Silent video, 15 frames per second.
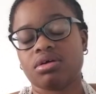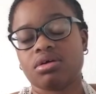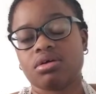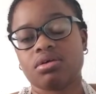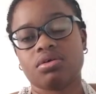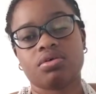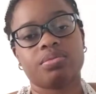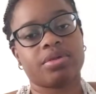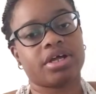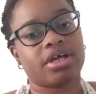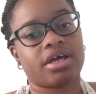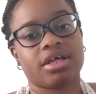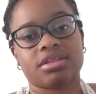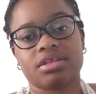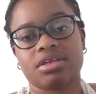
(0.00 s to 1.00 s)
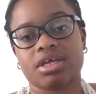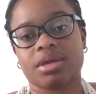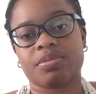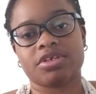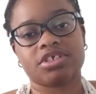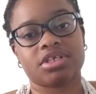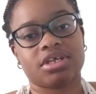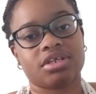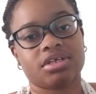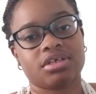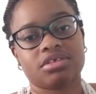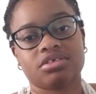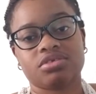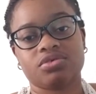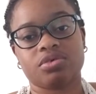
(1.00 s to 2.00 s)
oh my God, the damage that
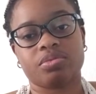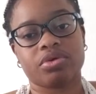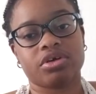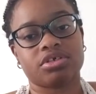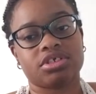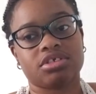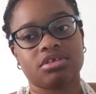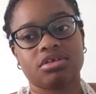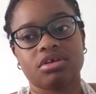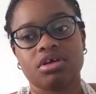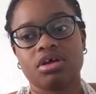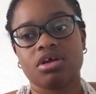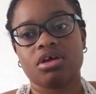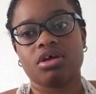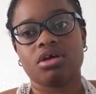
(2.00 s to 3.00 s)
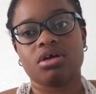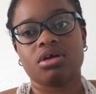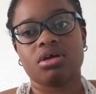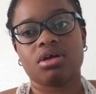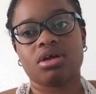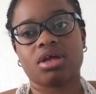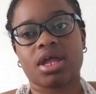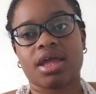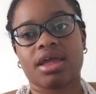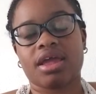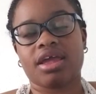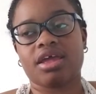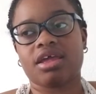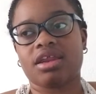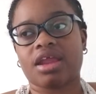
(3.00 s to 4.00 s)
does to a person.
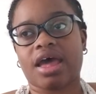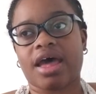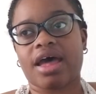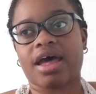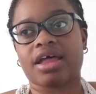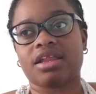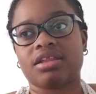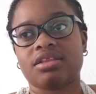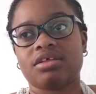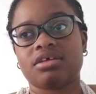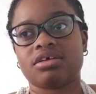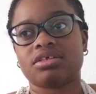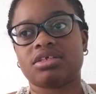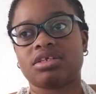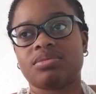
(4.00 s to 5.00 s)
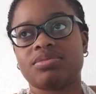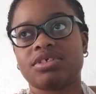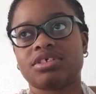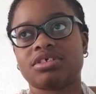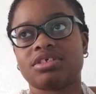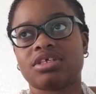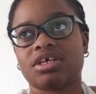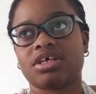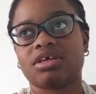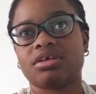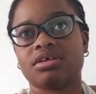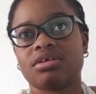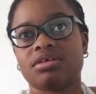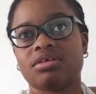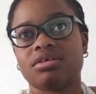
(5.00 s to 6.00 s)
And I looked and I'm just like,
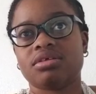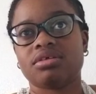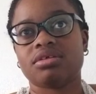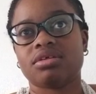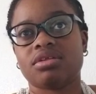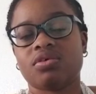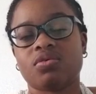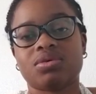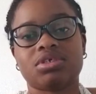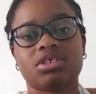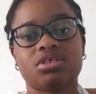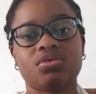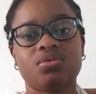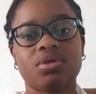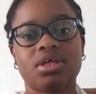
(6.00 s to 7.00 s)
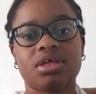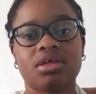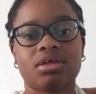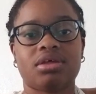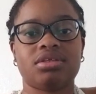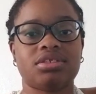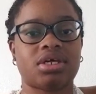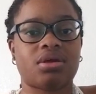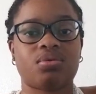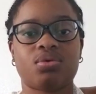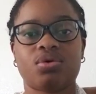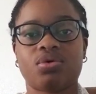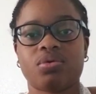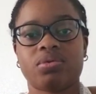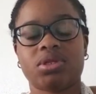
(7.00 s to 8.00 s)
those two kids, I don't
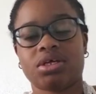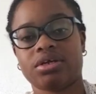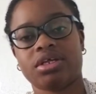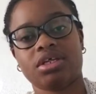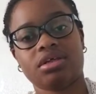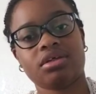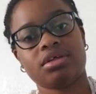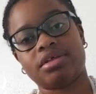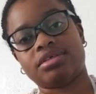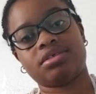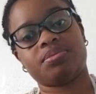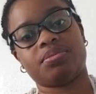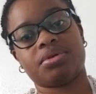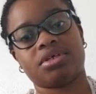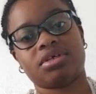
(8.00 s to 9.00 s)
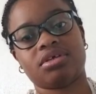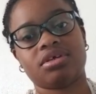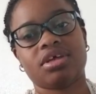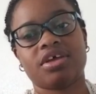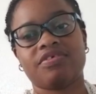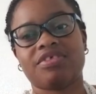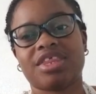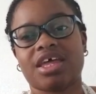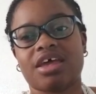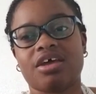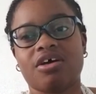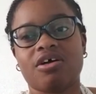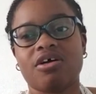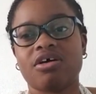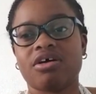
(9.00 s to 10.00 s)
know if they're his, but if they
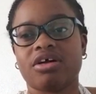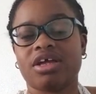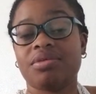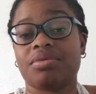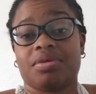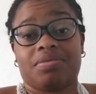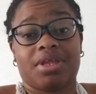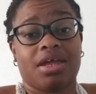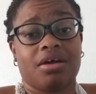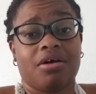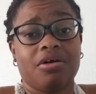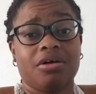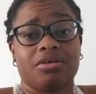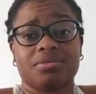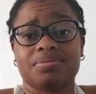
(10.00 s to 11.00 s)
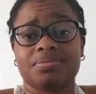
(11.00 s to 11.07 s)
are, even if they aren't,